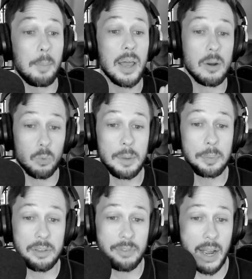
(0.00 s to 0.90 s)
but
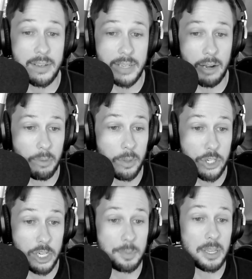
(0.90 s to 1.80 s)
Ripley finds out from the
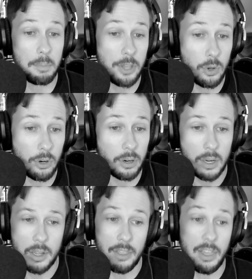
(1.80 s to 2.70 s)
ship's
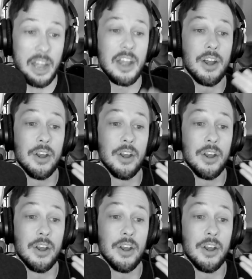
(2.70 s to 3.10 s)
computer that